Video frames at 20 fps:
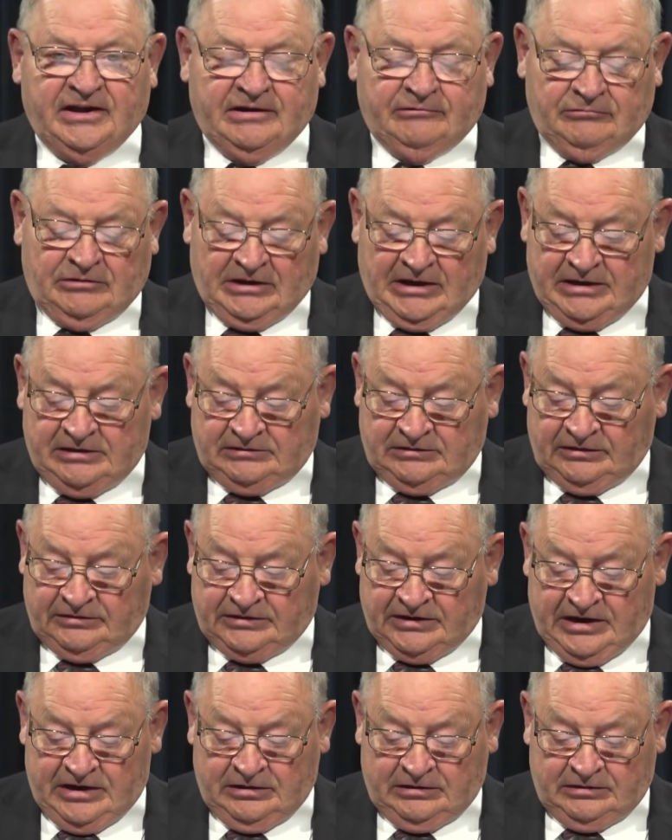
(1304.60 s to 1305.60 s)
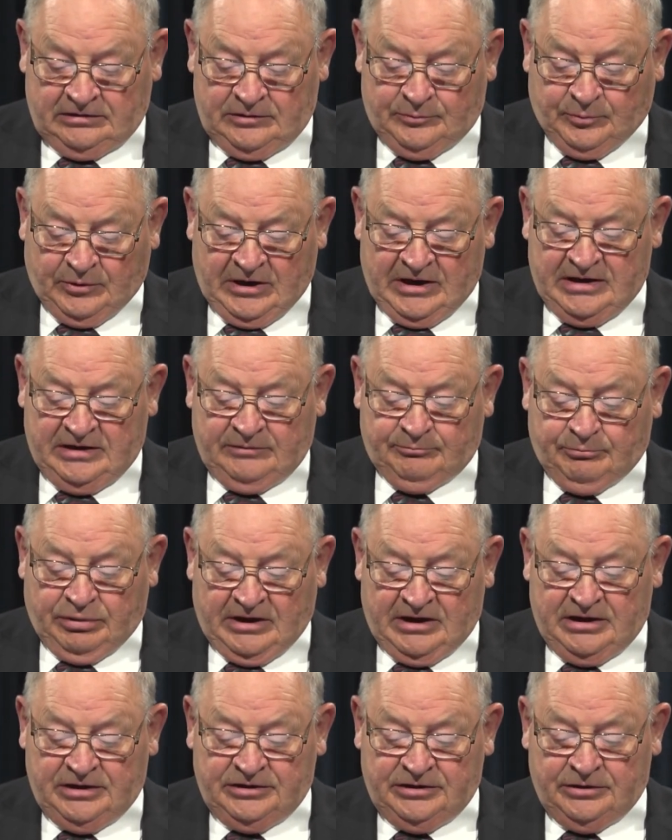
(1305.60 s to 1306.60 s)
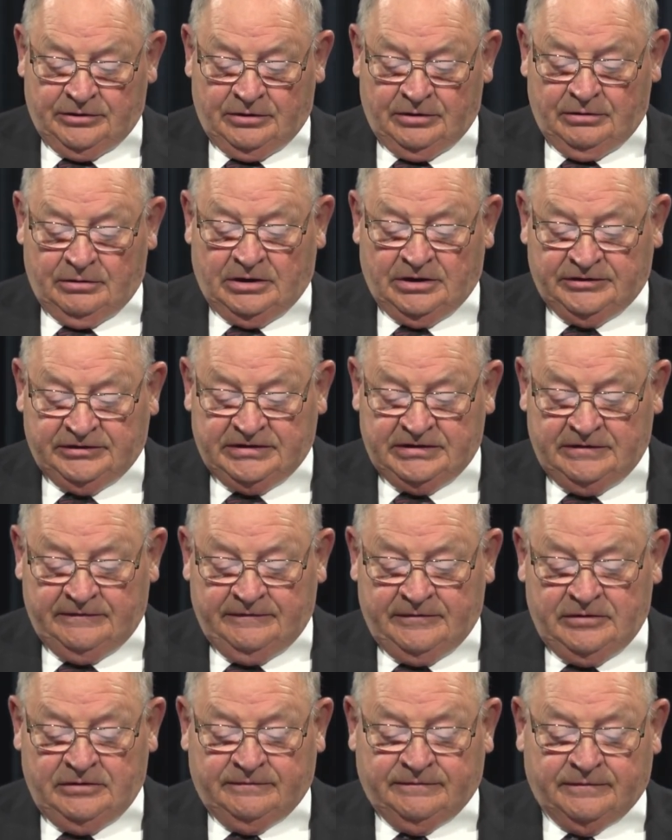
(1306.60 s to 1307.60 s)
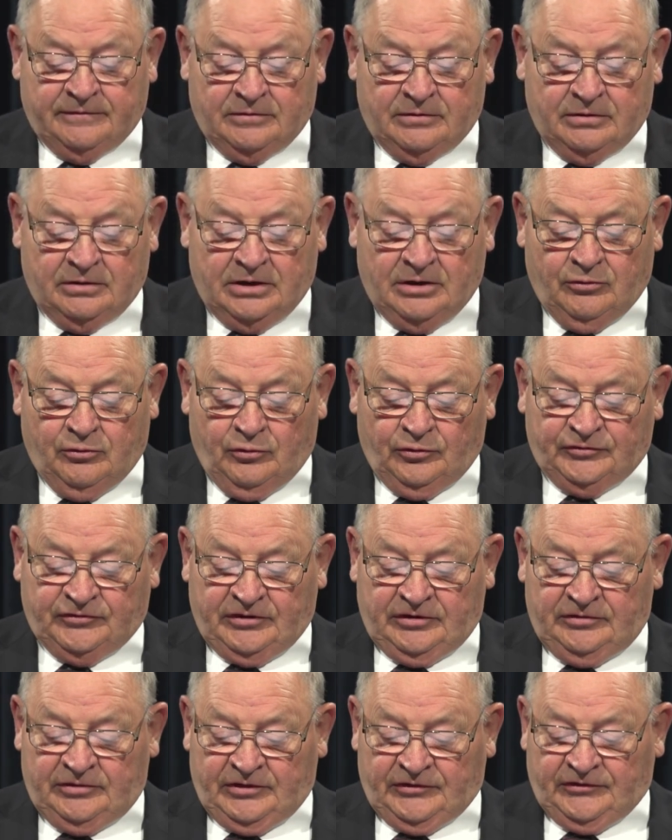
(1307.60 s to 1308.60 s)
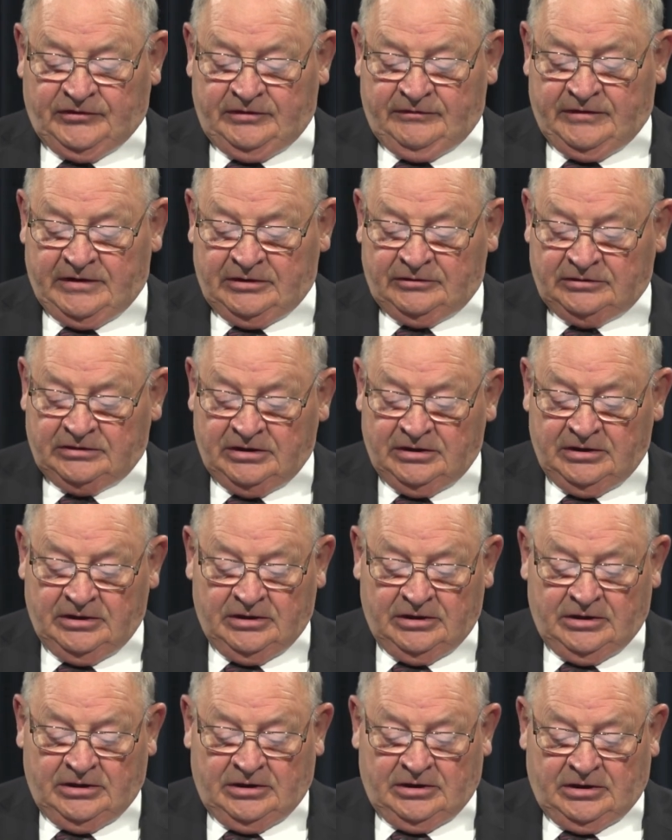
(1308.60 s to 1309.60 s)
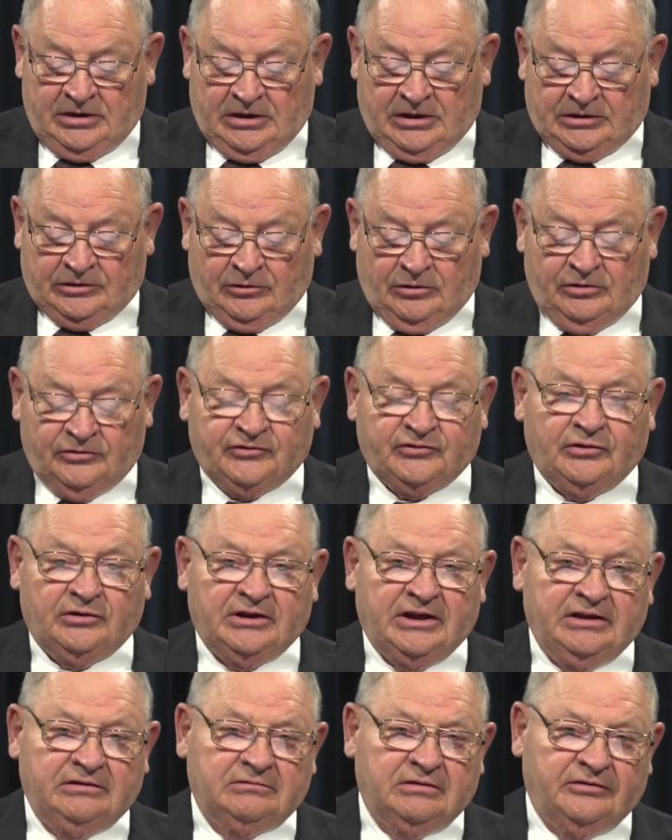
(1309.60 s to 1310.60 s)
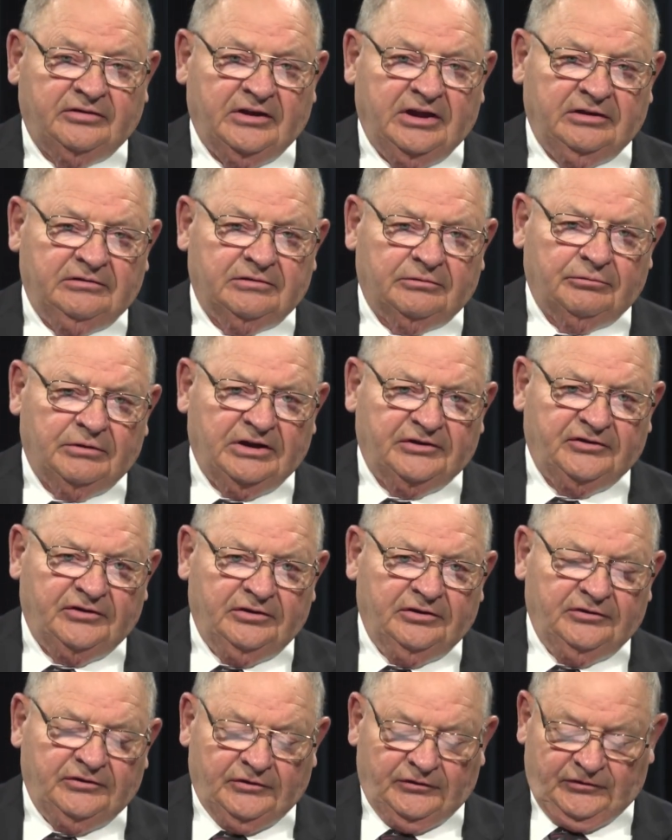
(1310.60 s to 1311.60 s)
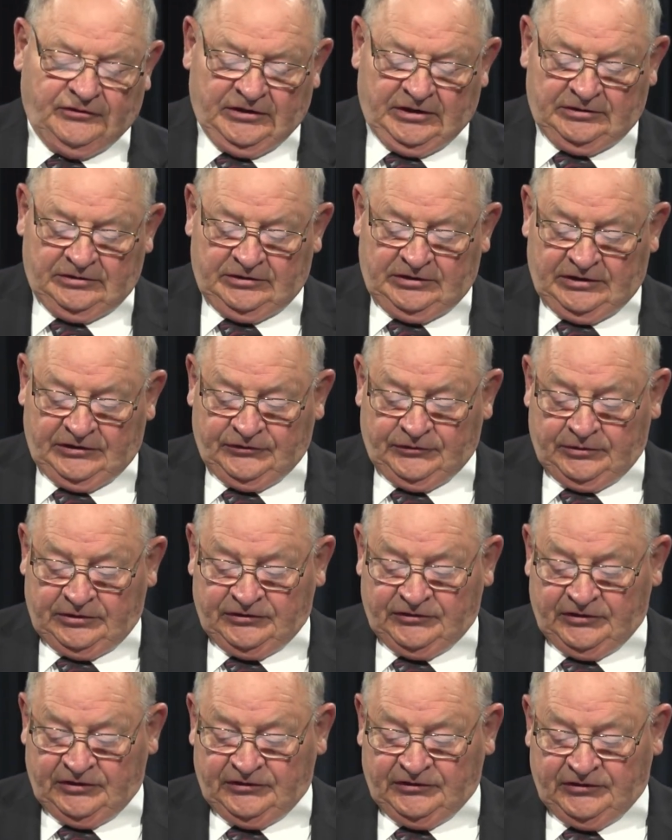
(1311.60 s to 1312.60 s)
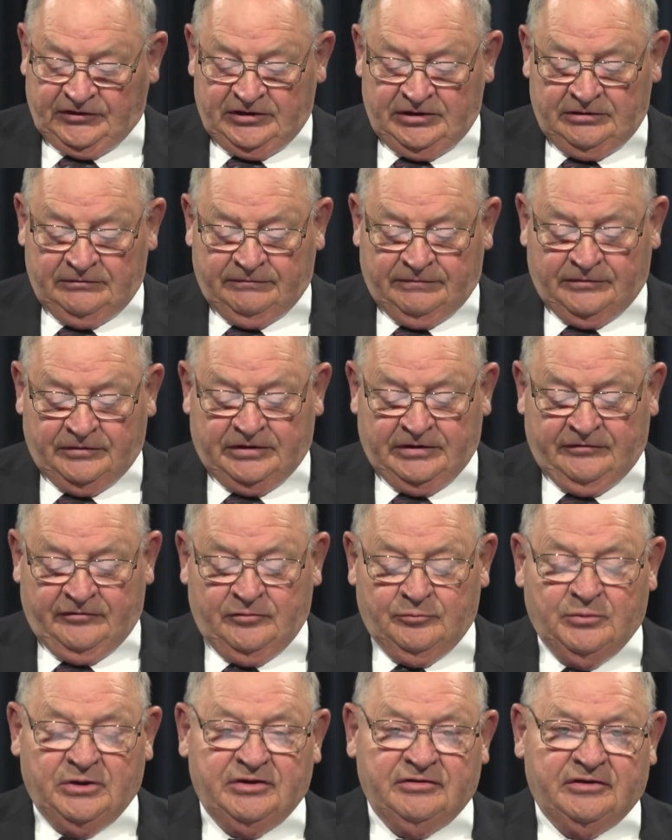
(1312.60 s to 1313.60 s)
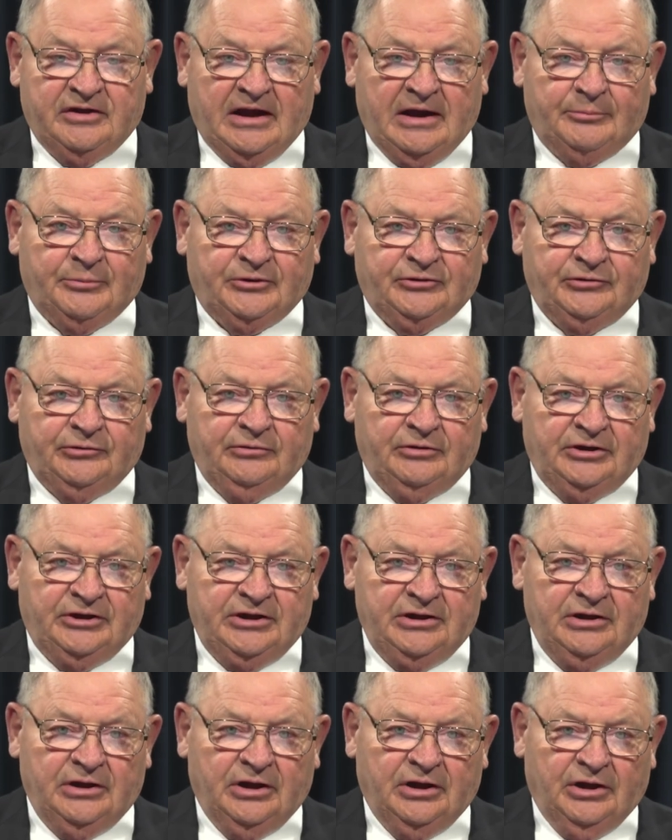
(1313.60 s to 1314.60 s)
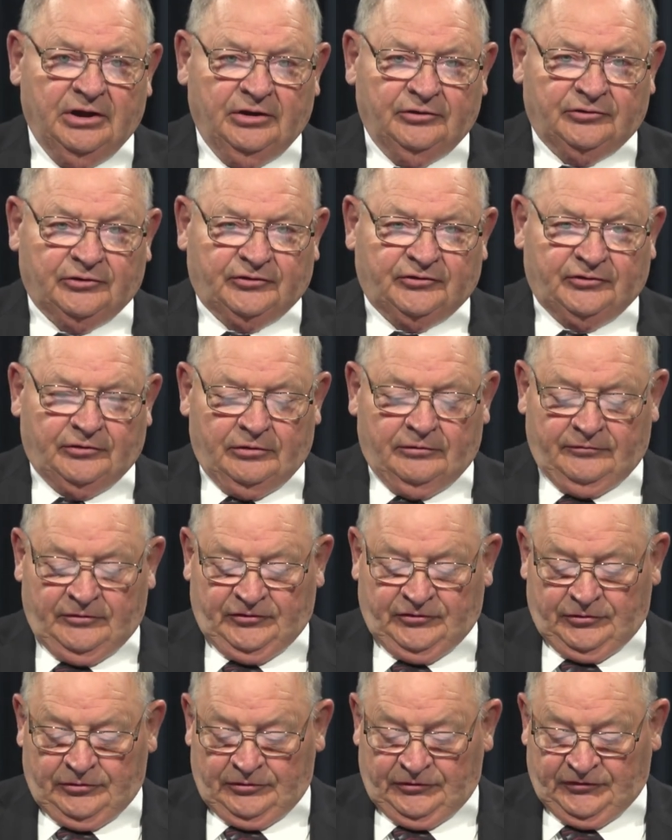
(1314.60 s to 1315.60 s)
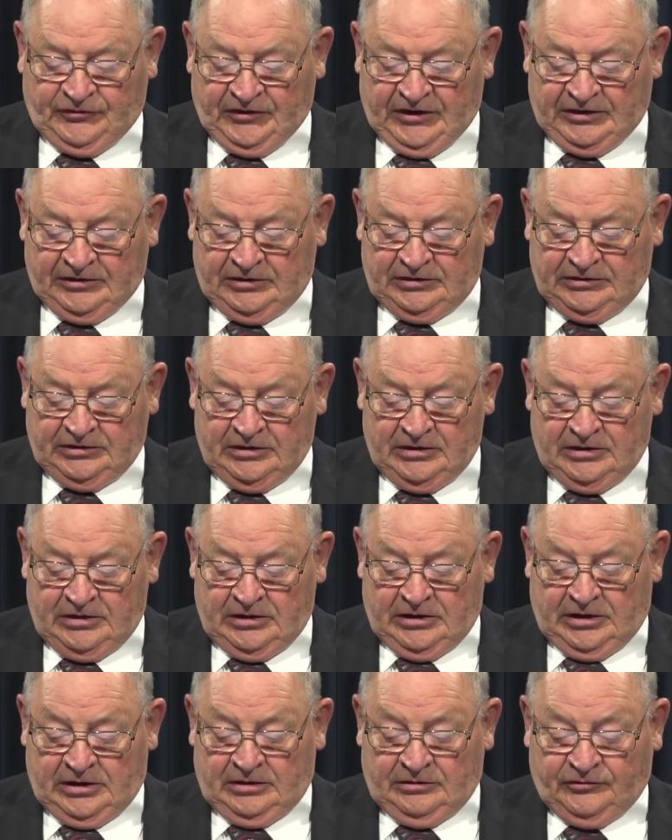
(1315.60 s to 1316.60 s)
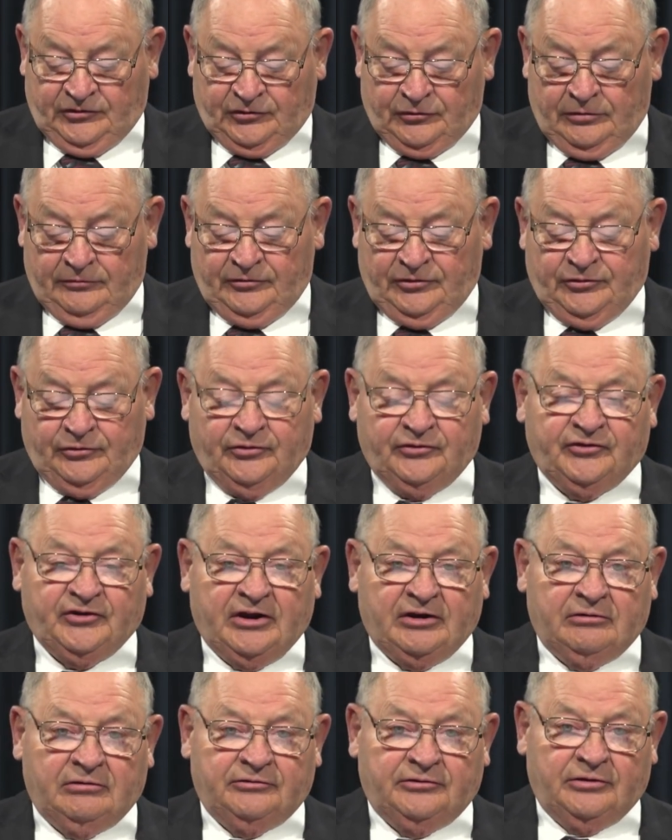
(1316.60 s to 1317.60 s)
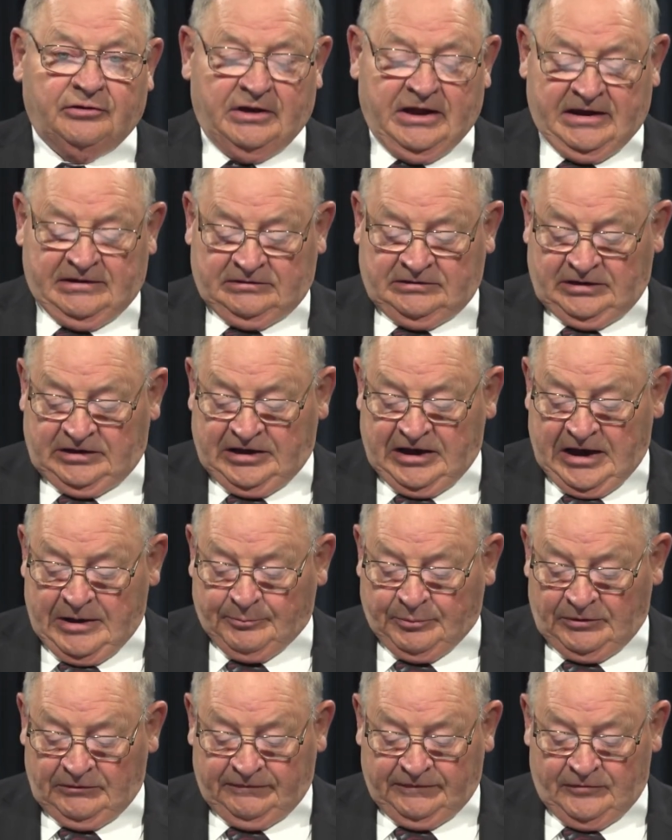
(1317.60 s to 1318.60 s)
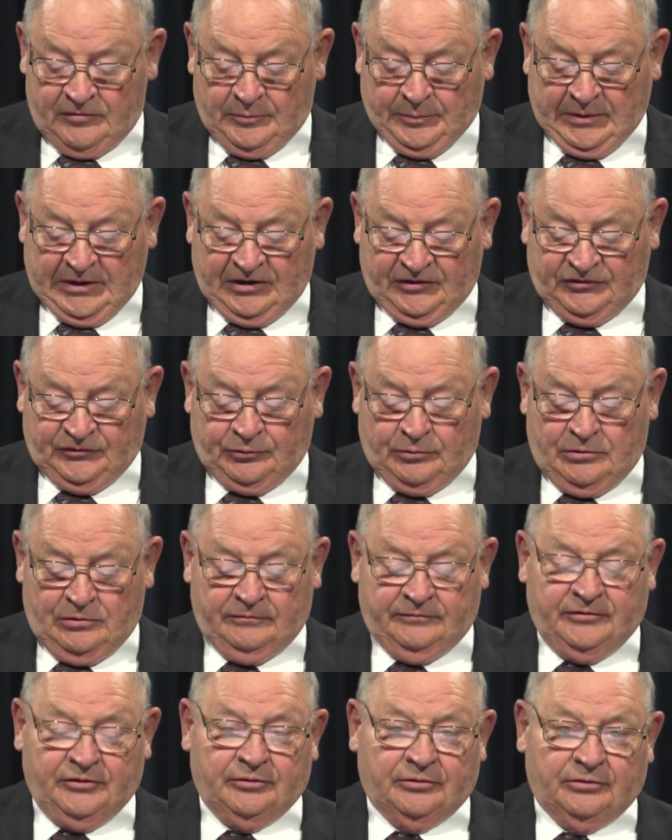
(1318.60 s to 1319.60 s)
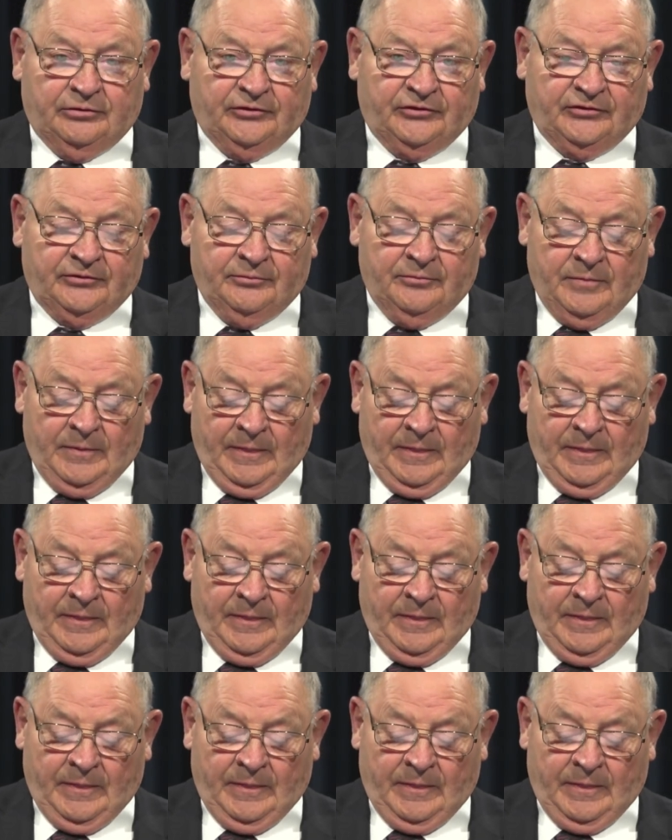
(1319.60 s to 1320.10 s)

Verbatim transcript: I would like to thank the Pioneer uh, TV for uh, hosting this event. I'd also like to thank the residents of Senate District 16 for giving me the opportunity to serve as your Senate, serve as your senator at the Capitol for the past 12 years.